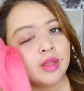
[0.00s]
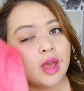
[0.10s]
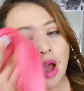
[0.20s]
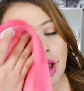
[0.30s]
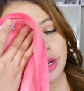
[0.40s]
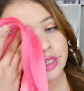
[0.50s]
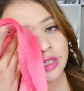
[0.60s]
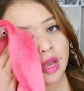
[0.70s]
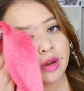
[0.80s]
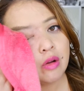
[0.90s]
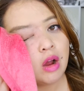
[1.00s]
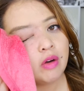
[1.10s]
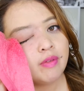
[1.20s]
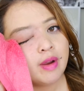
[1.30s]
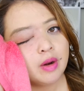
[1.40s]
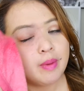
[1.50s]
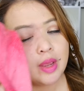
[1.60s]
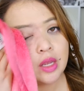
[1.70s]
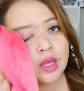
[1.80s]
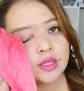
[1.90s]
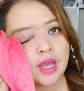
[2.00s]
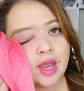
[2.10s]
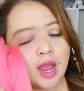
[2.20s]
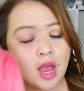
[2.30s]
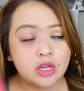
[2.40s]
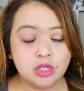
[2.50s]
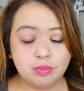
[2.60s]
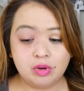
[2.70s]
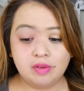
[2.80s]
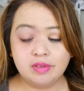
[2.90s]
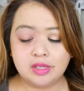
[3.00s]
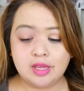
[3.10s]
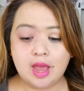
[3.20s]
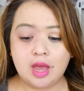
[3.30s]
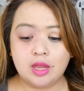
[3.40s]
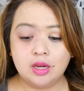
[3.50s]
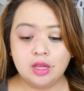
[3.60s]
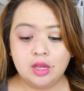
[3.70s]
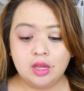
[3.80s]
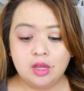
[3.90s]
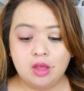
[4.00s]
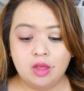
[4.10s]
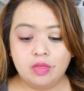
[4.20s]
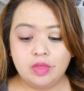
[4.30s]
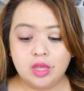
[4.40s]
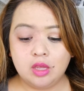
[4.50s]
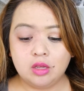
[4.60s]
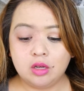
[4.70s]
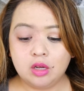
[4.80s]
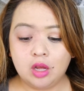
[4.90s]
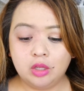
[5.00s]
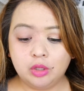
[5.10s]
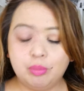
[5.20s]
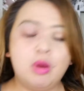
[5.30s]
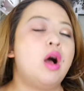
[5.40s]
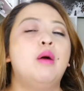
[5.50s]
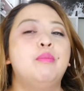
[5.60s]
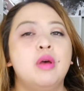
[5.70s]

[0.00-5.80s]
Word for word: of the eyeshadow off right away, because I actually previously had the ColourPop